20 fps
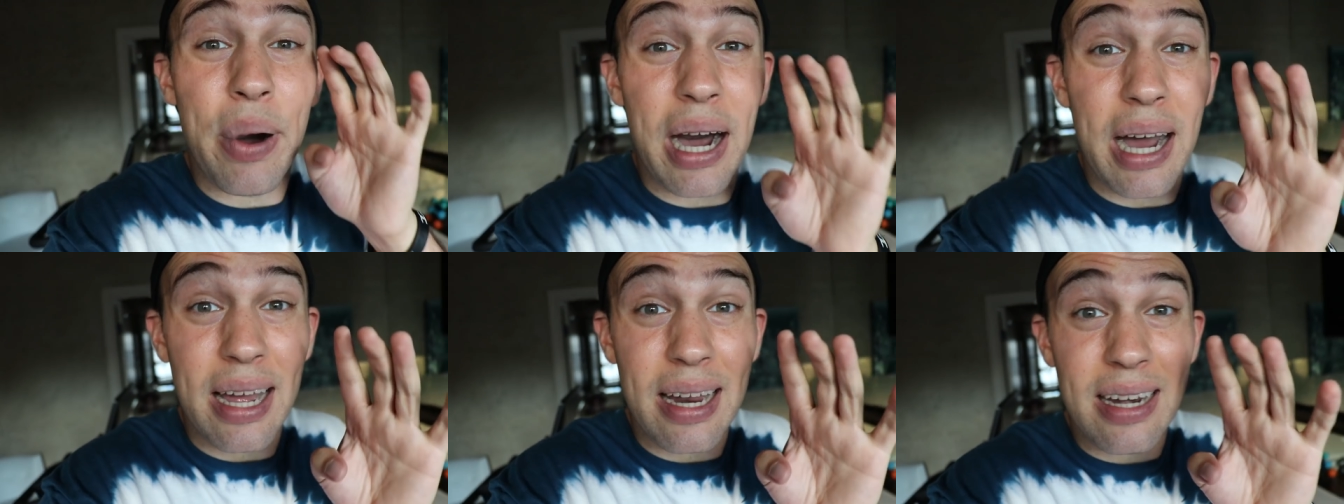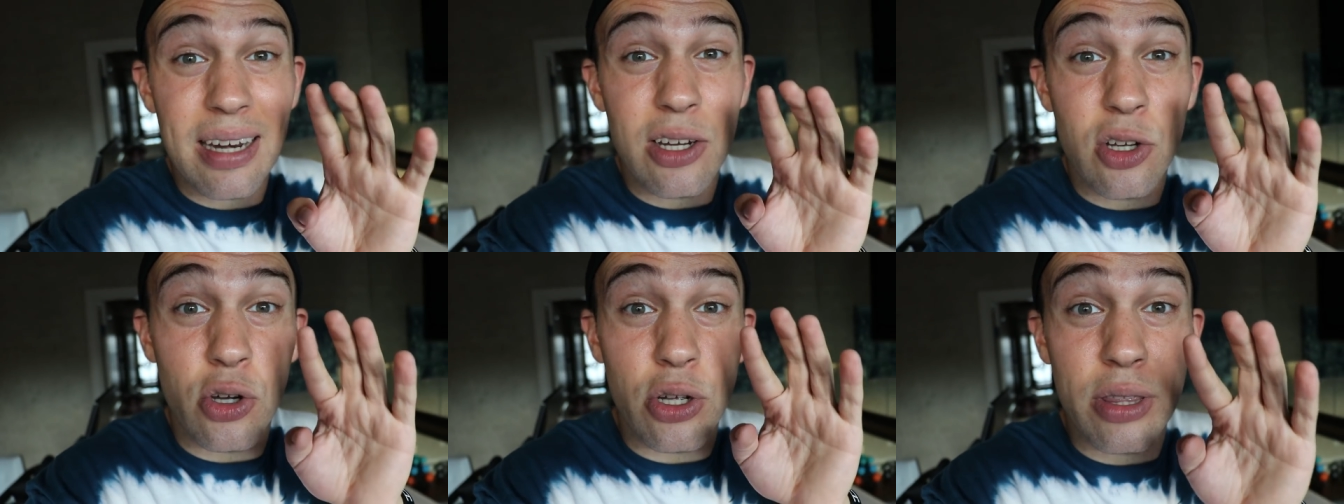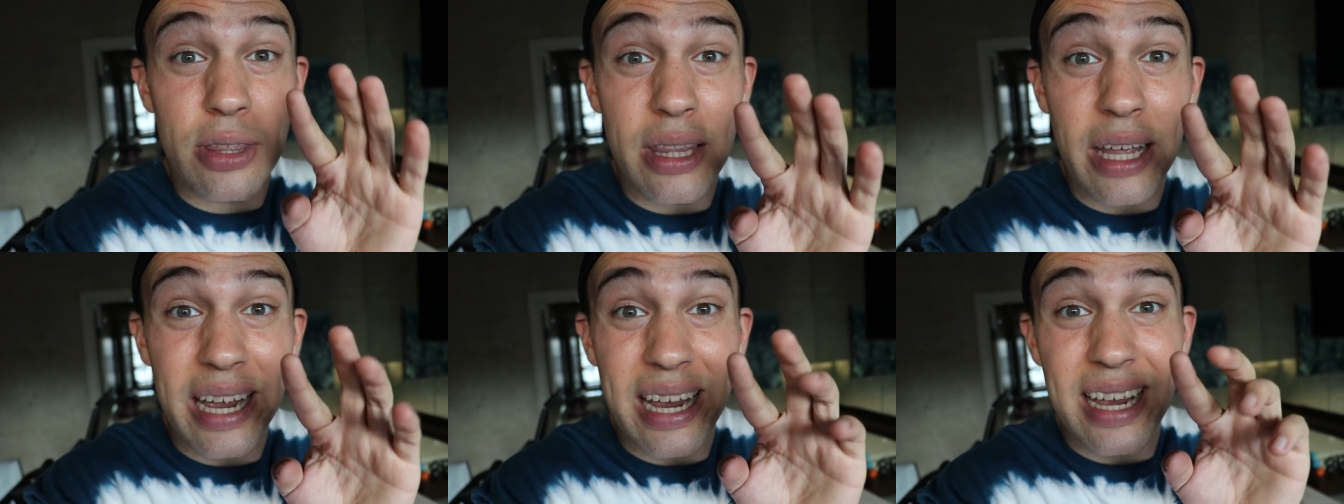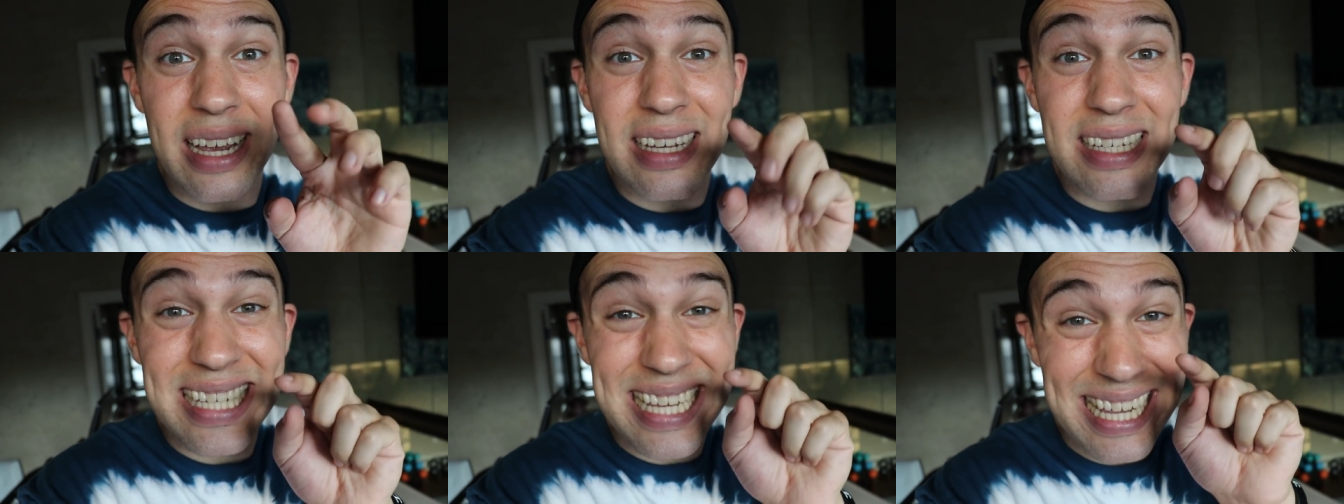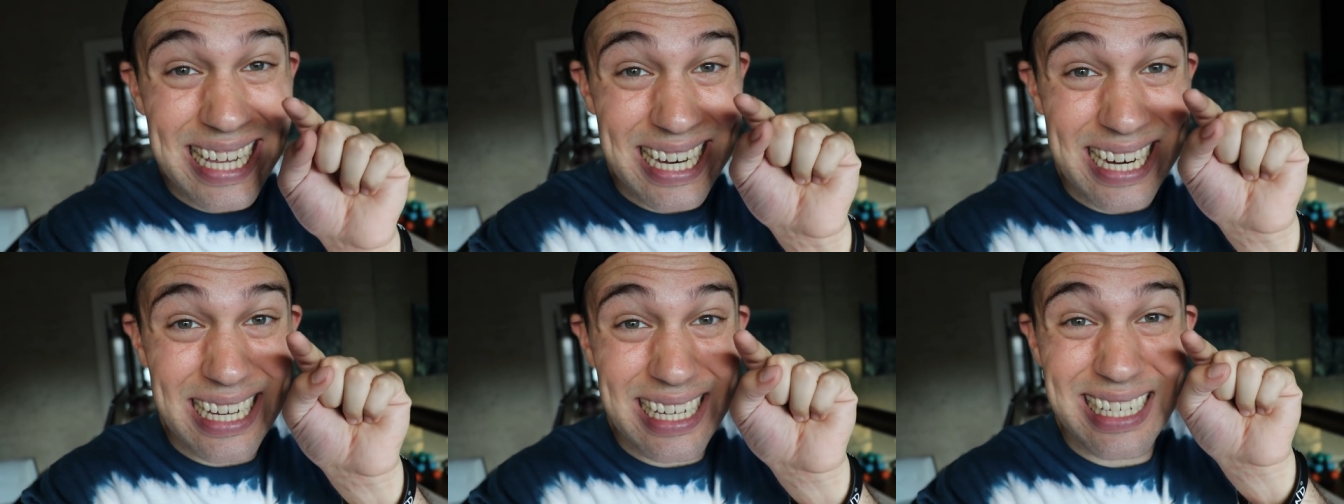but good thing is
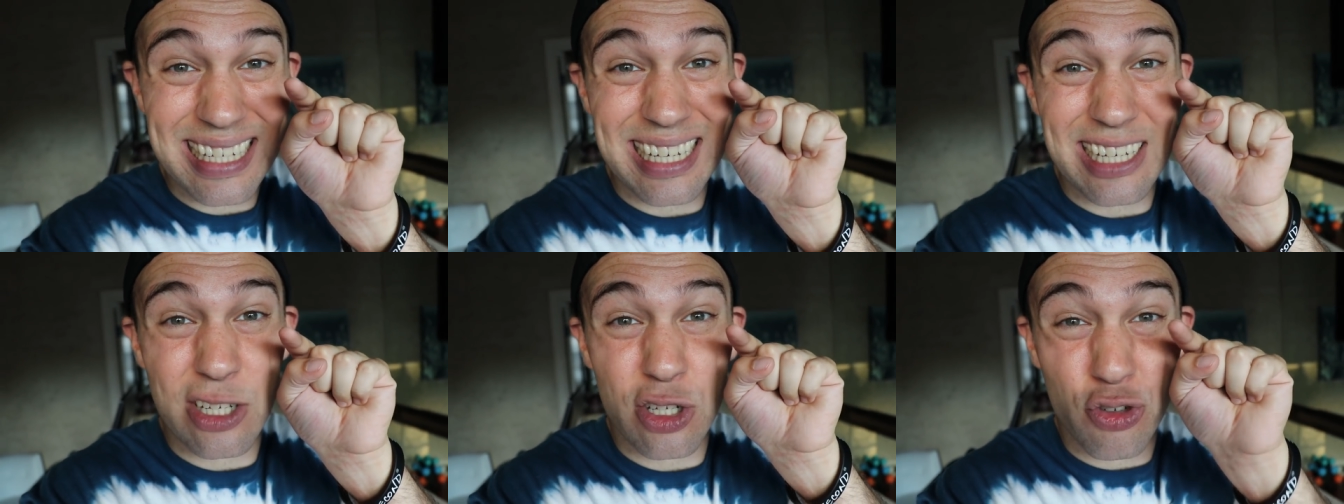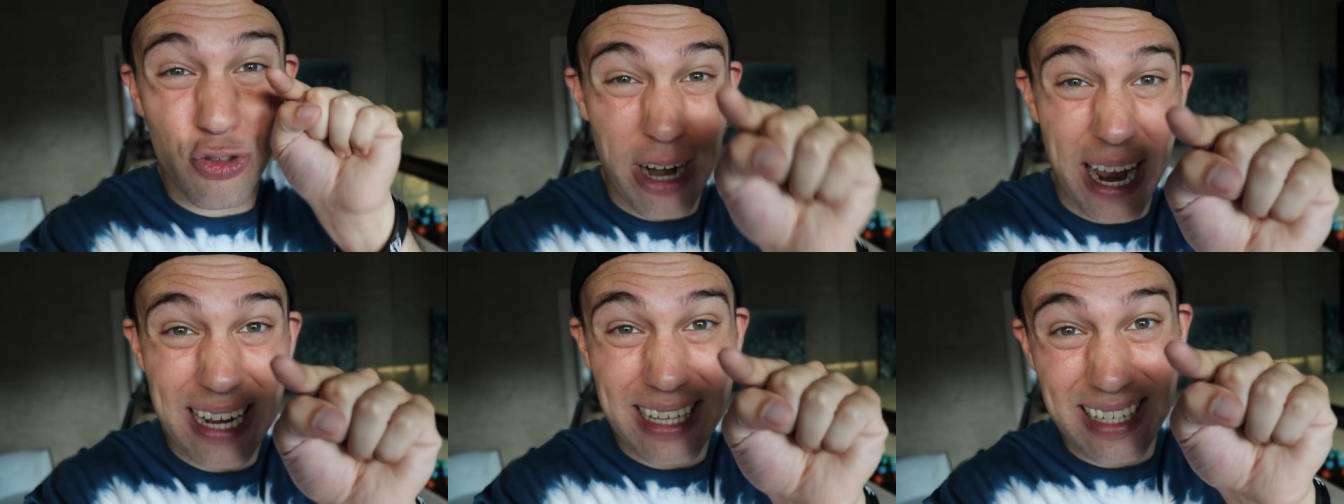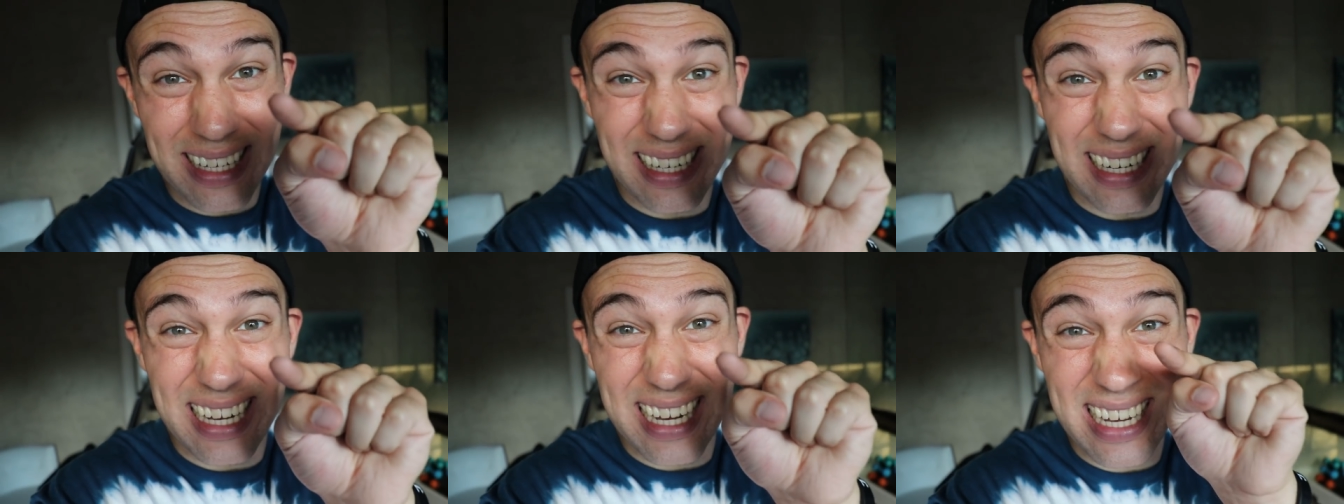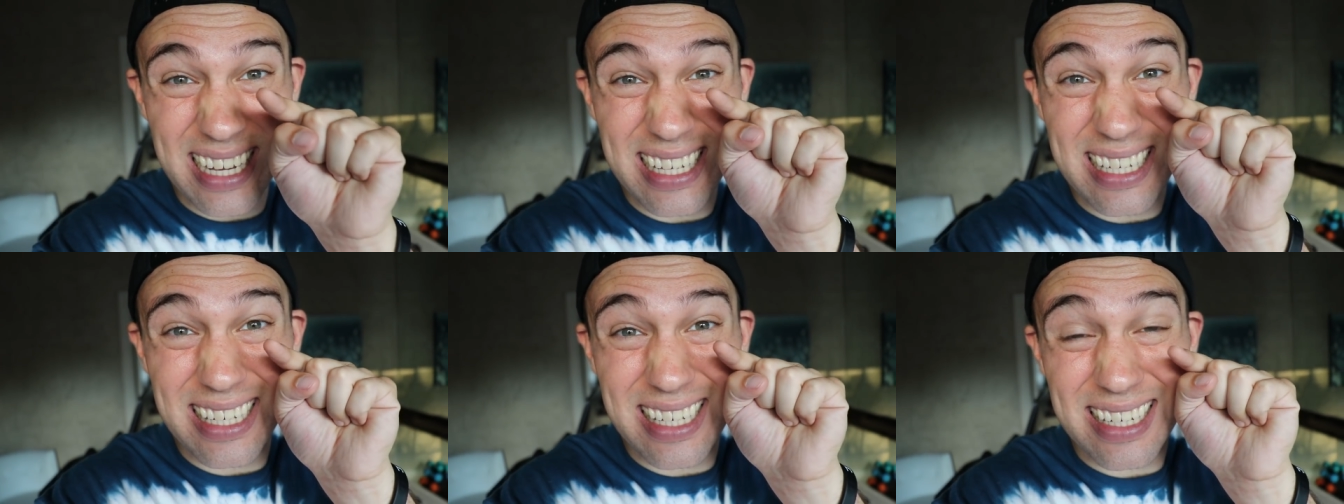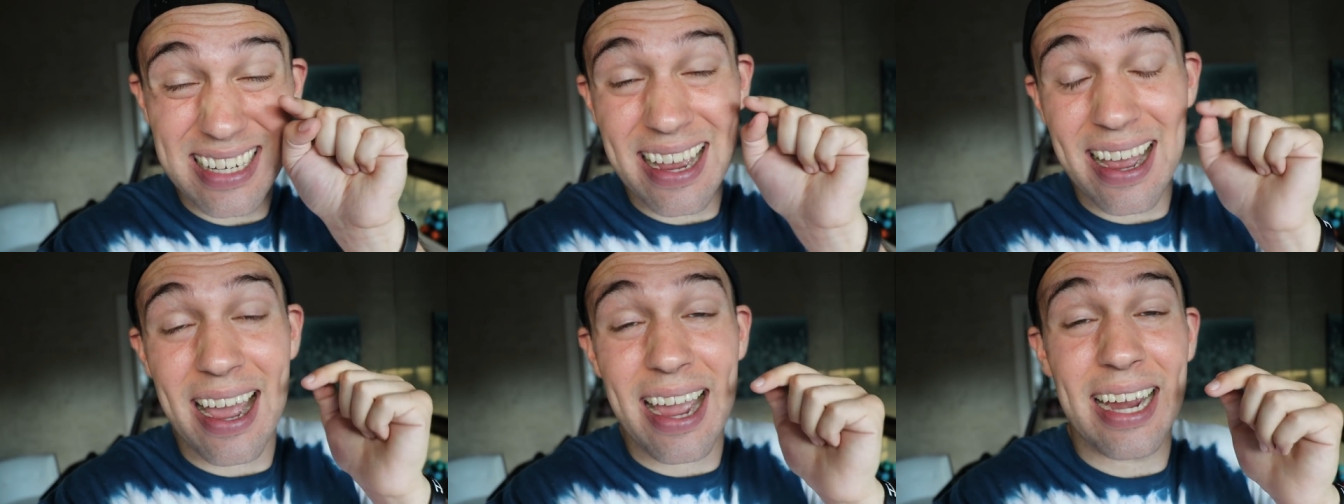that he's distracted
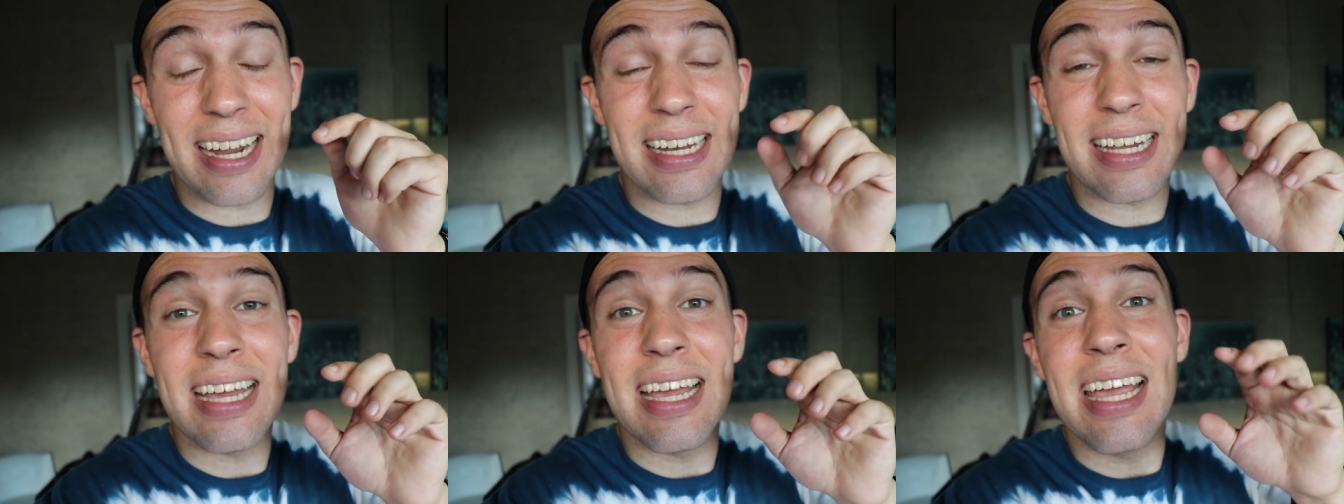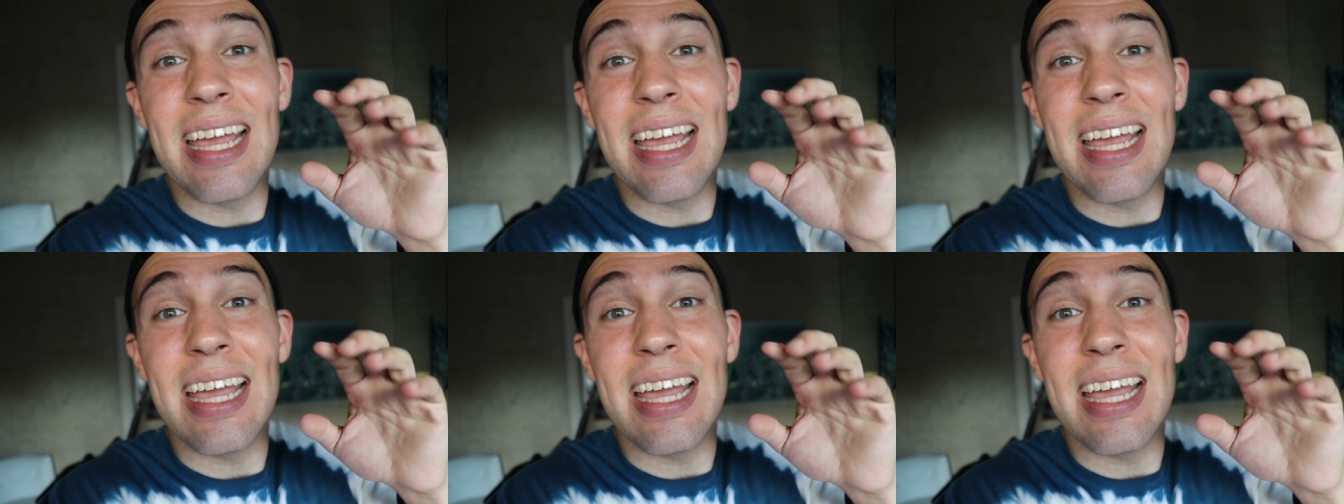inside